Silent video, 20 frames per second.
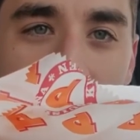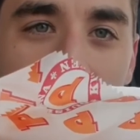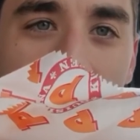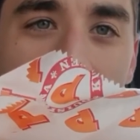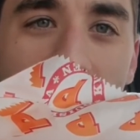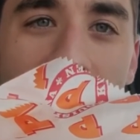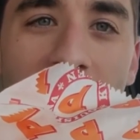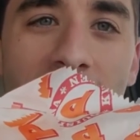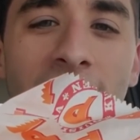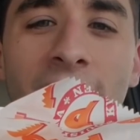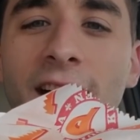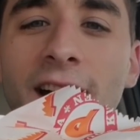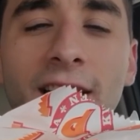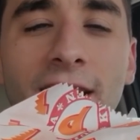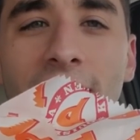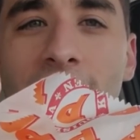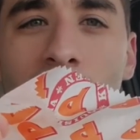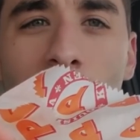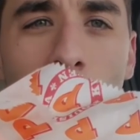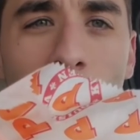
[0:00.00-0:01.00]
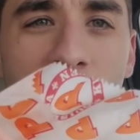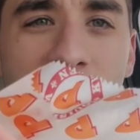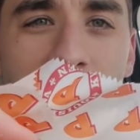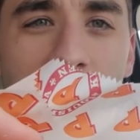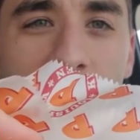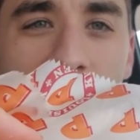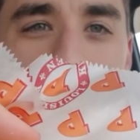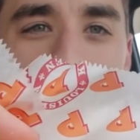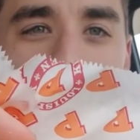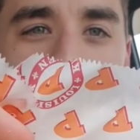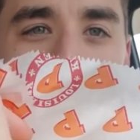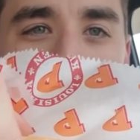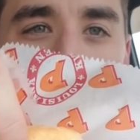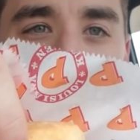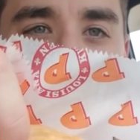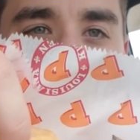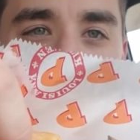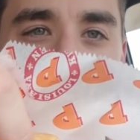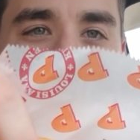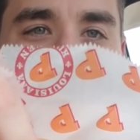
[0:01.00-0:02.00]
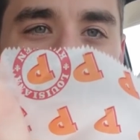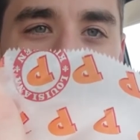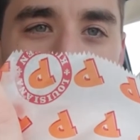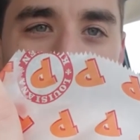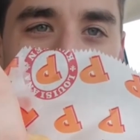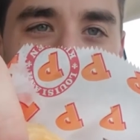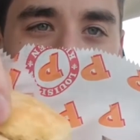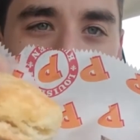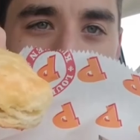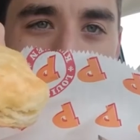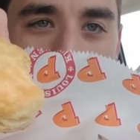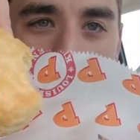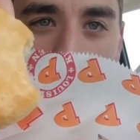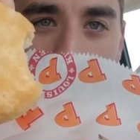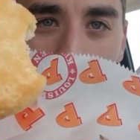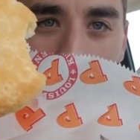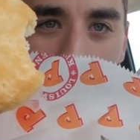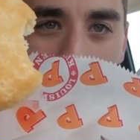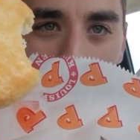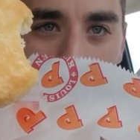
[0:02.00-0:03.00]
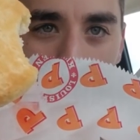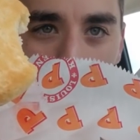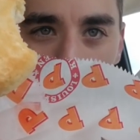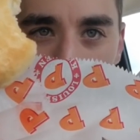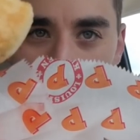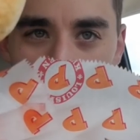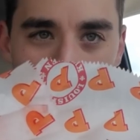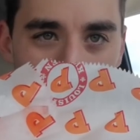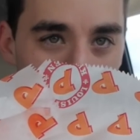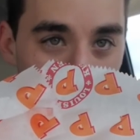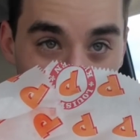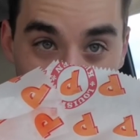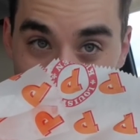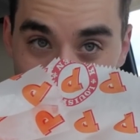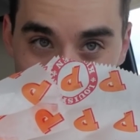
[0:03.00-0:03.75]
And I always have to take a bite of the